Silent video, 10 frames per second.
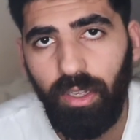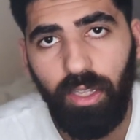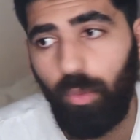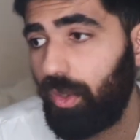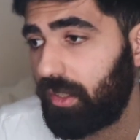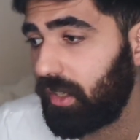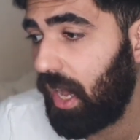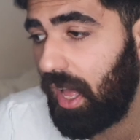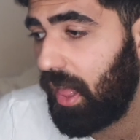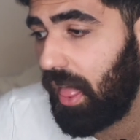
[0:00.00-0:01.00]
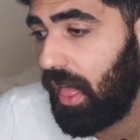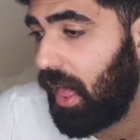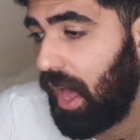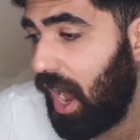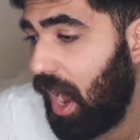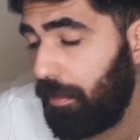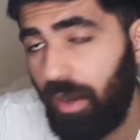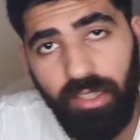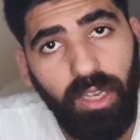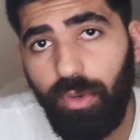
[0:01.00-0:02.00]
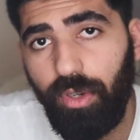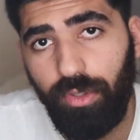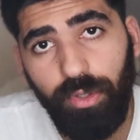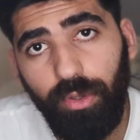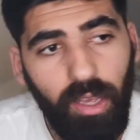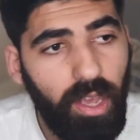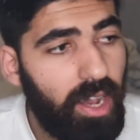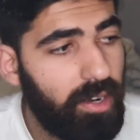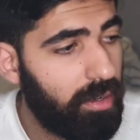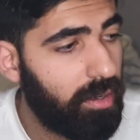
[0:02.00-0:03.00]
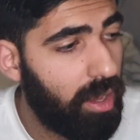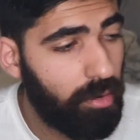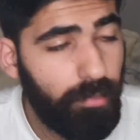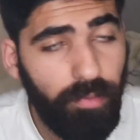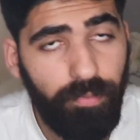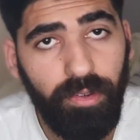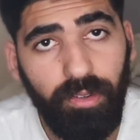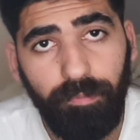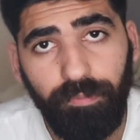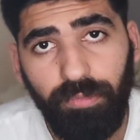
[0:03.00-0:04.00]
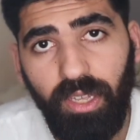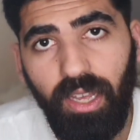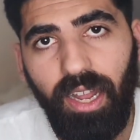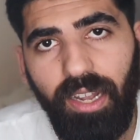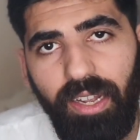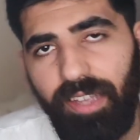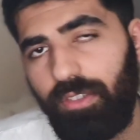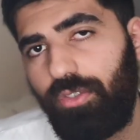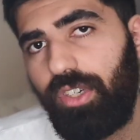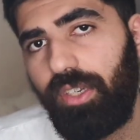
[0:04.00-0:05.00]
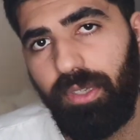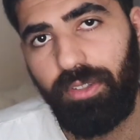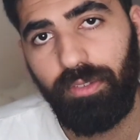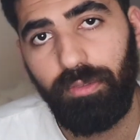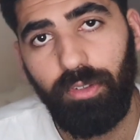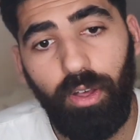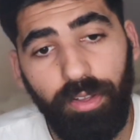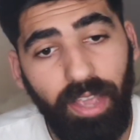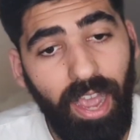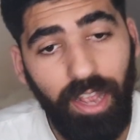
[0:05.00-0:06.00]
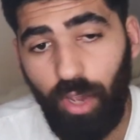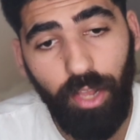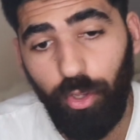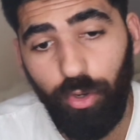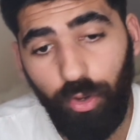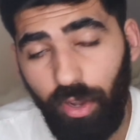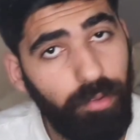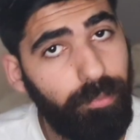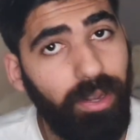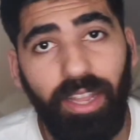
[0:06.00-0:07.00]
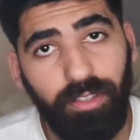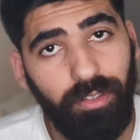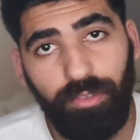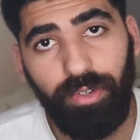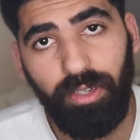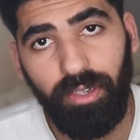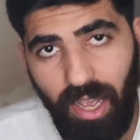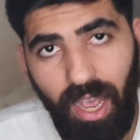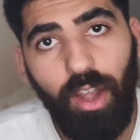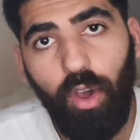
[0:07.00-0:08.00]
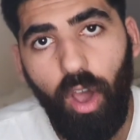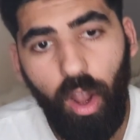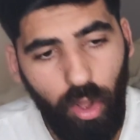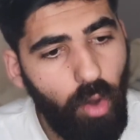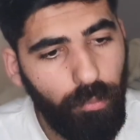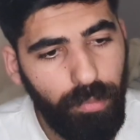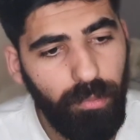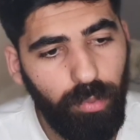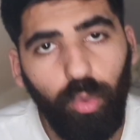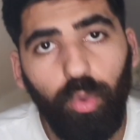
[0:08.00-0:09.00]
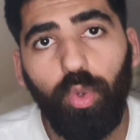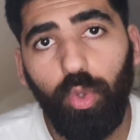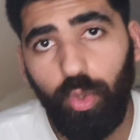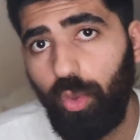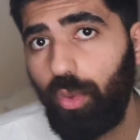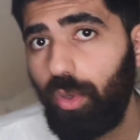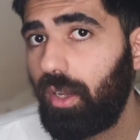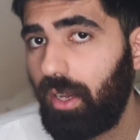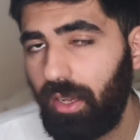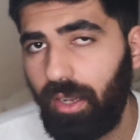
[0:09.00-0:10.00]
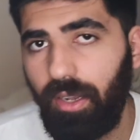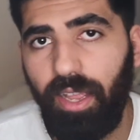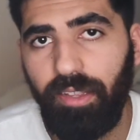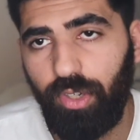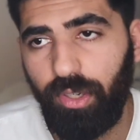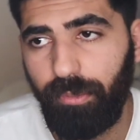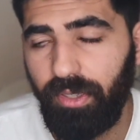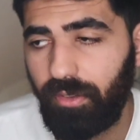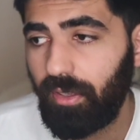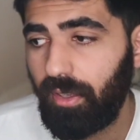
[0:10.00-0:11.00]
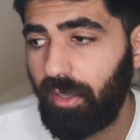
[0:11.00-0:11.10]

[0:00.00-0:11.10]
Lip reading: which I personally wouldn't do. And another method, laser treatment. Okay, I don't know nothing about lasers. I know a lot of people who do laser treatments.